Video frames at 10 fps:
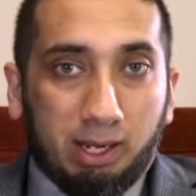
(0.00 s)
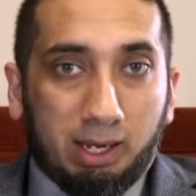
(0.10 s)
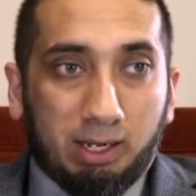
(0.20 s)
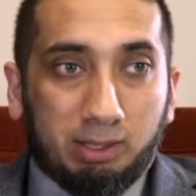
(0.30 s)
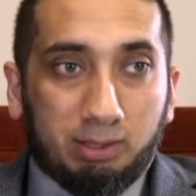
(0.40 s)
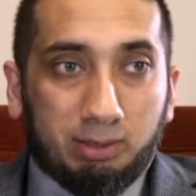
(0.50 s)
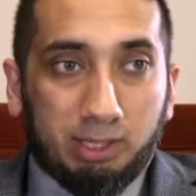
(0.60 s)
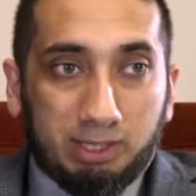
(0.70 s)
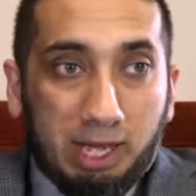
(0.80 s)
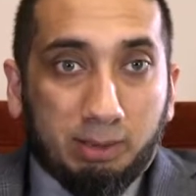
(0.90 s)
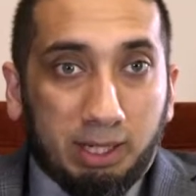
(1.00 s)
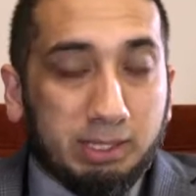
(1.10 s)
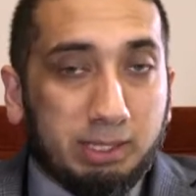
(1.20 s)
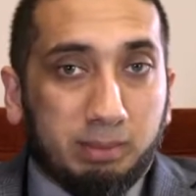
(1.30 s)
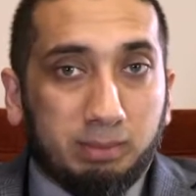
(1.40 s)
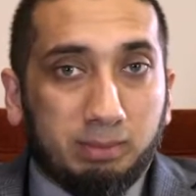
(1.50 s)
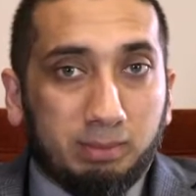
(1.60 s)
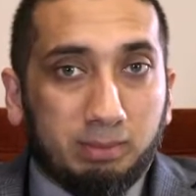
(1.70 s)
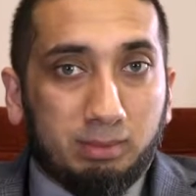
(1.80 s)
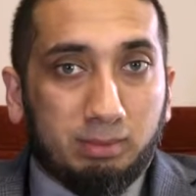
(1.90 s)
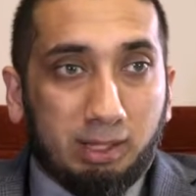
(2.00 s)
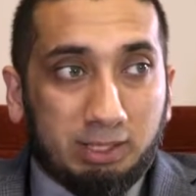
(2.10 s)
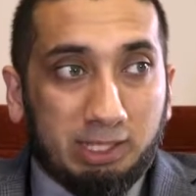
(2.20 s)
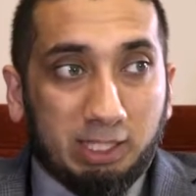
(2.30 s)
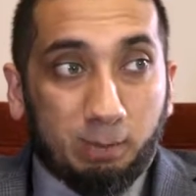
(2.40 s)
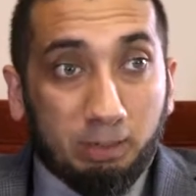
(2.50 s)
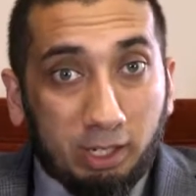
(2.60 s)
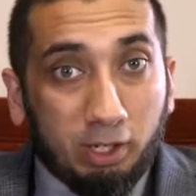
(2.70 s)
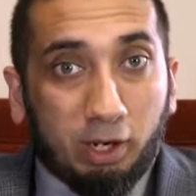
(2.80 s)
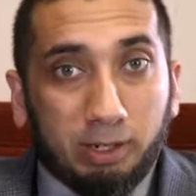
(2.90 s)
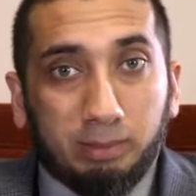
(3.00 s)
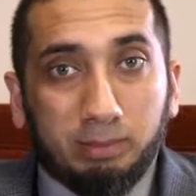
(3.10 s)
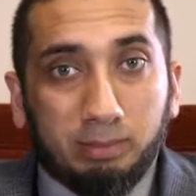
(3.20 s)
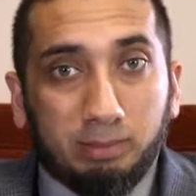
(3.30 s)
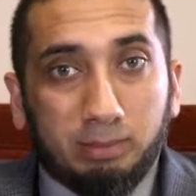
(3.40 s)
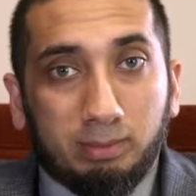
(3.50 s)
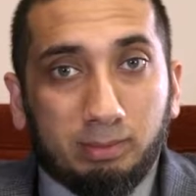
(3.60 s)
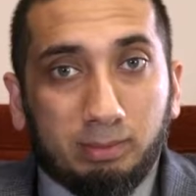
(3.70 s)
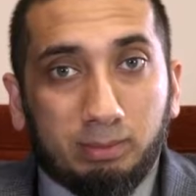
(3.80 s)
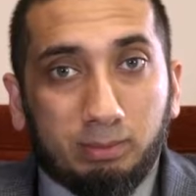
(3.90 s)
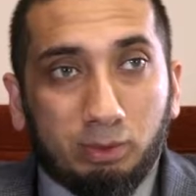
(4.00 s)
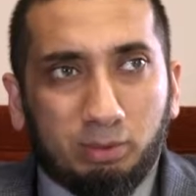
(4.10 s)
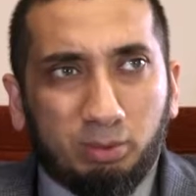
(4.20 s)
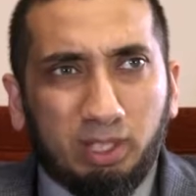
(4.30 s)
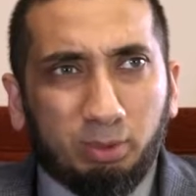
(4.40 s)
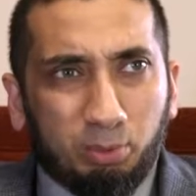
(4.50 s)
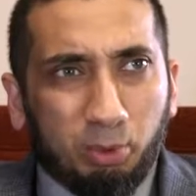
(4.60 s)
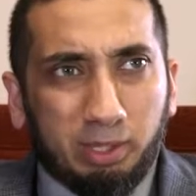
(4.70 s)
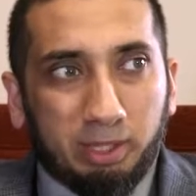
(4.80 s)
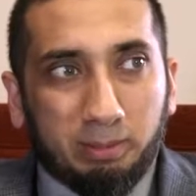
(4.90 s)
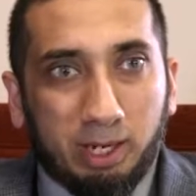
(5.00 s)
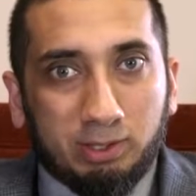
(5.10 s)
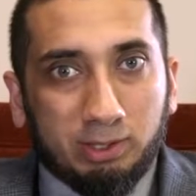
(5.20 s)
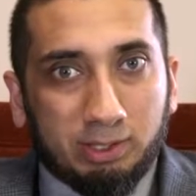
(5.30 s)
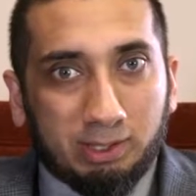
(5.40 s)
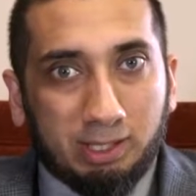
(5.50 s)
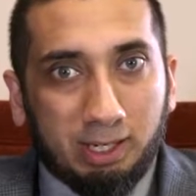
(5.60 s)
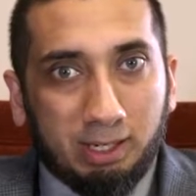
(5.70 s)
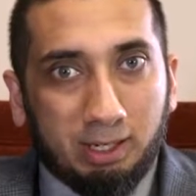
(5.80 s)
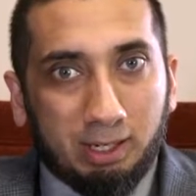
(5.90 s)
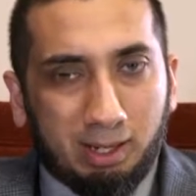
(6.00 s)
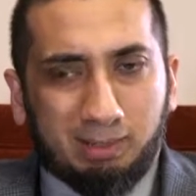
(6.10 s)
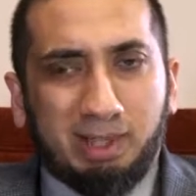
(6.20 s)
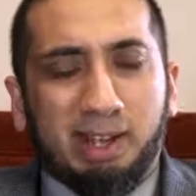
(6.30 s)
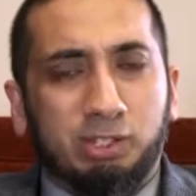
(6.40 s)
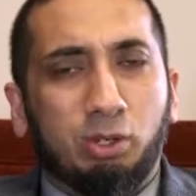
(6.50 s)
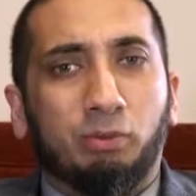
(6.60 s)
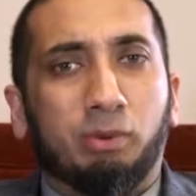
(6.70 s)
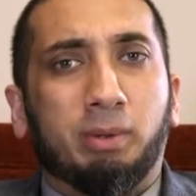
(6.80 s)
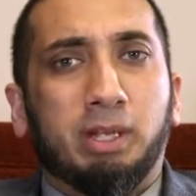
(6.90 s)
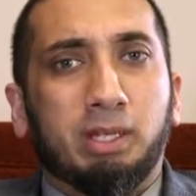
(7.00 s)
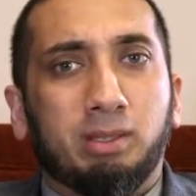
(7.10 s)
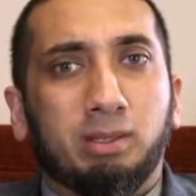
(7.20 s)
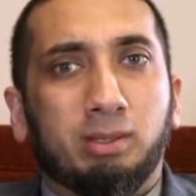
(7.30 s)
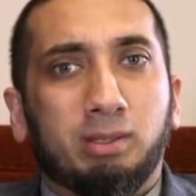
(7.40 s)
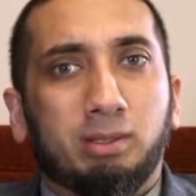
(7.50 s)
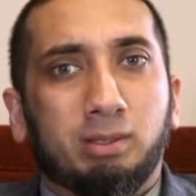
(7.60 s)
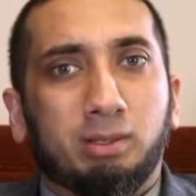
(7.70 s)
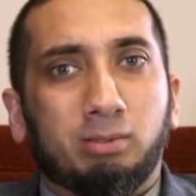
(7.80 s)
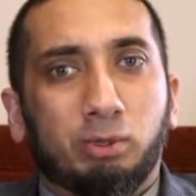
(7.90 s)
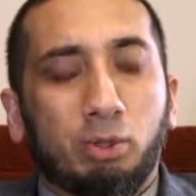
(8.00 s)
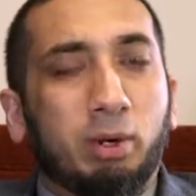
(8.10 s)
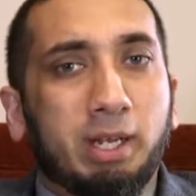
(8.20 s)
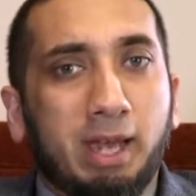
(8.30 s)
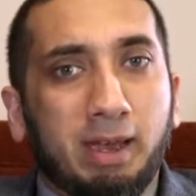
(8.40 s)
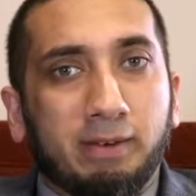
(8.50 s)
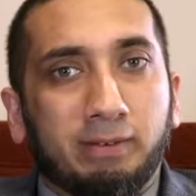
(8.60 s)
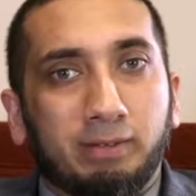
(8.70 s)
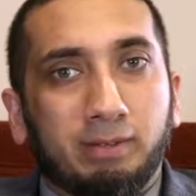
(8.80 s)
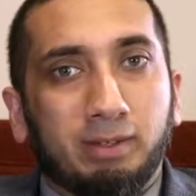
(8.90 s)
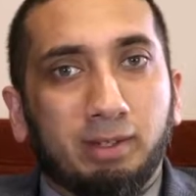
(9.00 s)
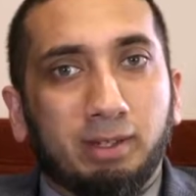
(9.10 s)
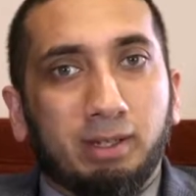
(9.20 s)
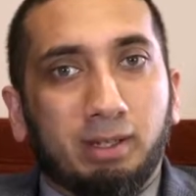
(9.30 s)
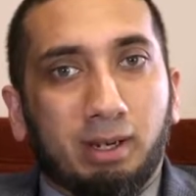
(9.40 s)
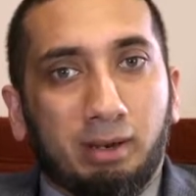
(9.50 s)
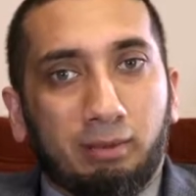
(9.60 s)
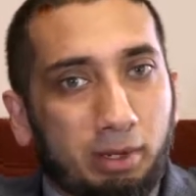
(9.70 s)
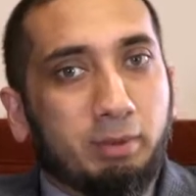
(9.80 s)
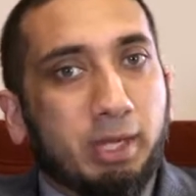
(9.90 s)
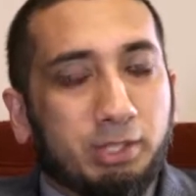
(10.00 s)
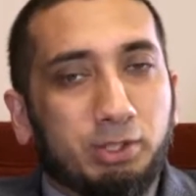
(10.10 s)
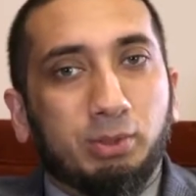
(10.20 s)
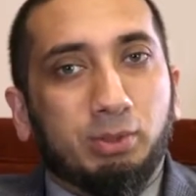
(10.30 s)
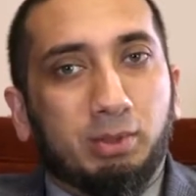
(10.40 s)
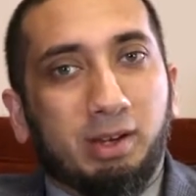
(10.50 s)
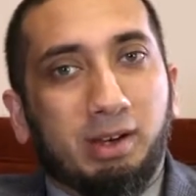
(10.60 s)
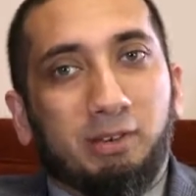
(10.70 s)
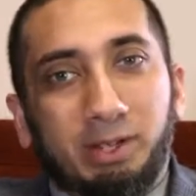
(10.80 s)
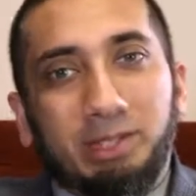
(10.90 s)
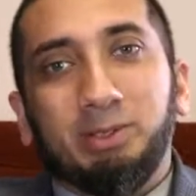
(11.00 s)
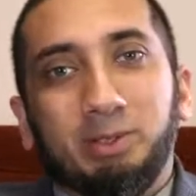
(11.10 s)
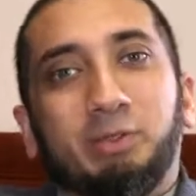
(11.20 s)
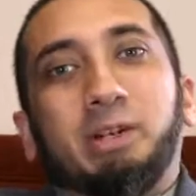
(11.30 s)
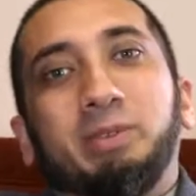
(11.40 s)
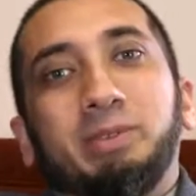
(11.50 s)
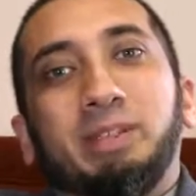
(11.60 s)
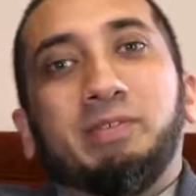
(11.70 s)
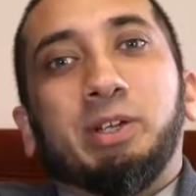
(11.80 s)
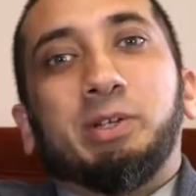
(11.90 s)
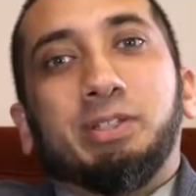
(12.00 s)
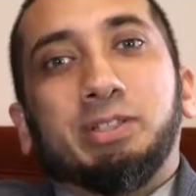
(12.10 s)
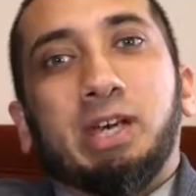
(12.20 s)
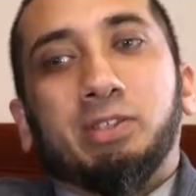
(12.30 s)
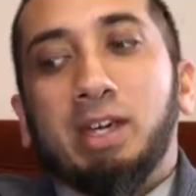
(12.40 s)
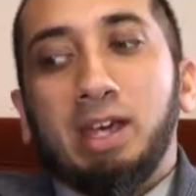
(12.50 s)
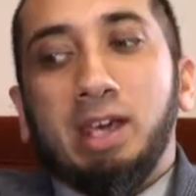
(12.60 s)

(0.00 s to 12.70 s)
And his dad raised him. And his dad spent money on him. So it's really rude and obnoxious to say, I'm not asking you for money. Well, you already have. I've already raised you. You've already lived under this house.